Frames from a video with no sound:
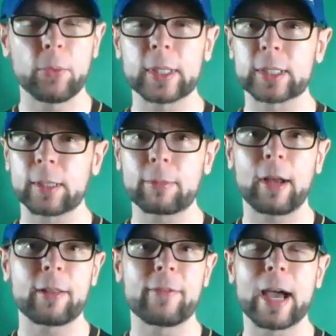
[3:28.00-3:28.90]
doing some
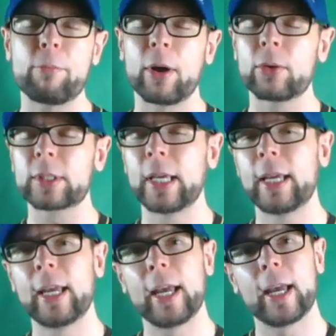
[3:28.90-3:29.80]
kind of ab pose,
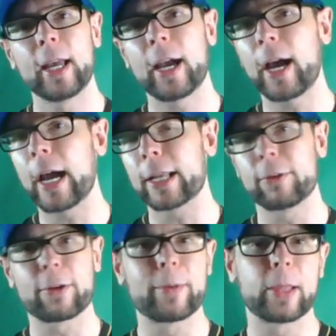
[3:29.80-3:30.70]
I
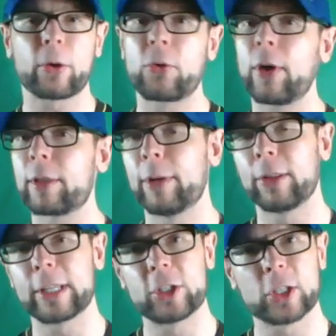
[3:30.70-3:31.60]
don't know, man. The
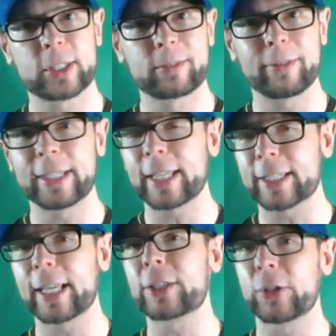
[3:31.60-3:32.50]
credibility just, it
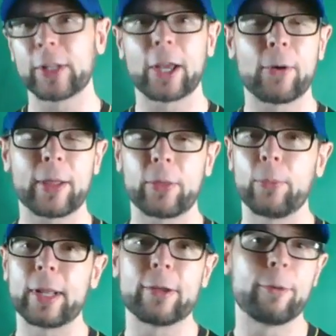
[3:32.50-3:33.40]
doesn't necessarily go out
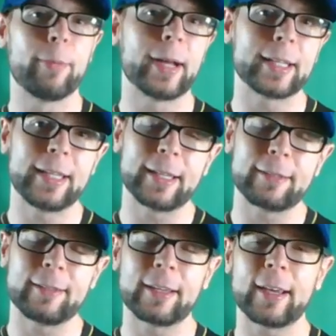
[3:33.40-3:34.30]
the window, but
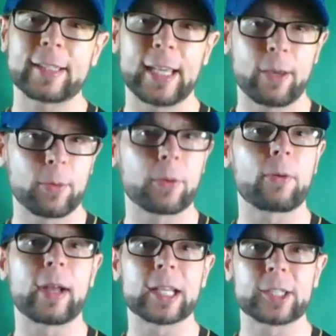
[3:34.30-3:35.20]
you got to take it with
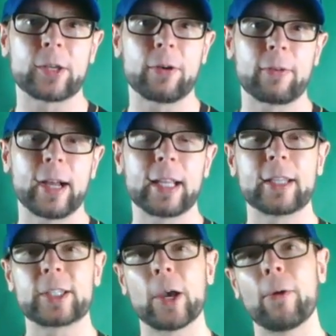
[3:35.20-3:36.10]
a grain of salt,
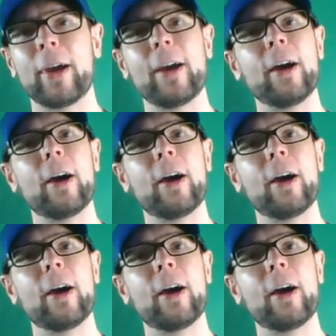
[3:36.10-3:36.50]
right? So